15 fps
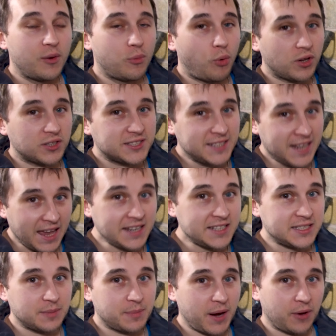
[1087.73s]
What's
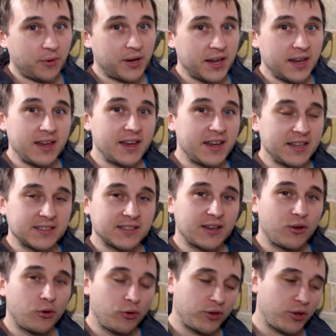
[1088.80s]
nice about it is,
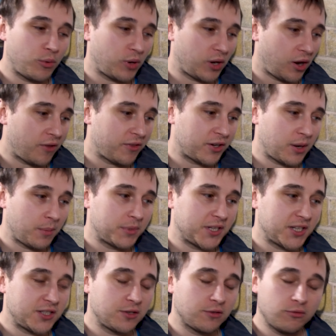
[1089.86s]
although a lot of the
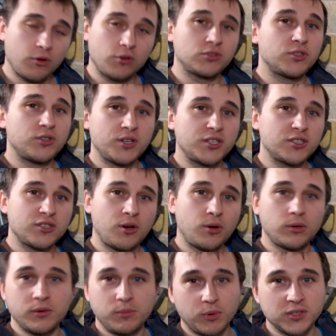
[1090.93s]
competition are also doing
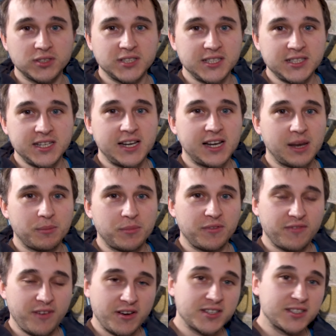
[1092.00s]
solar with one CT clamp in
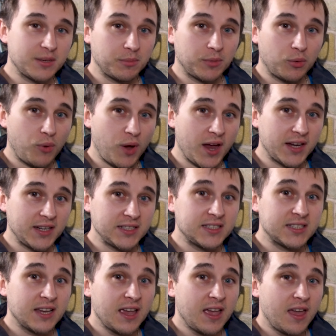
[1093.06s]
very similar
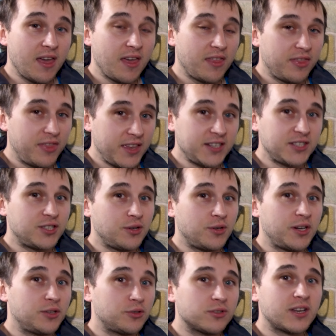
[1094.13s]
ways, this
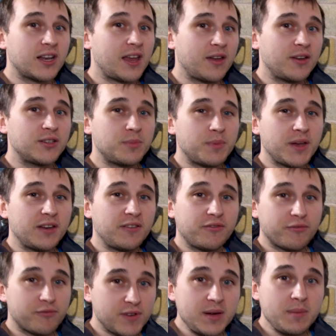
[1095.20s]
unit does allow you to pick
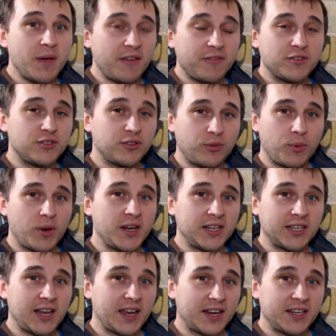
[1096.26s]
3 methods of the way
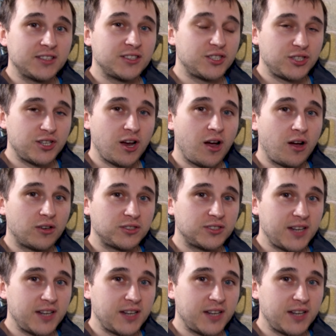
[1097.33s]
you'd like it to charge.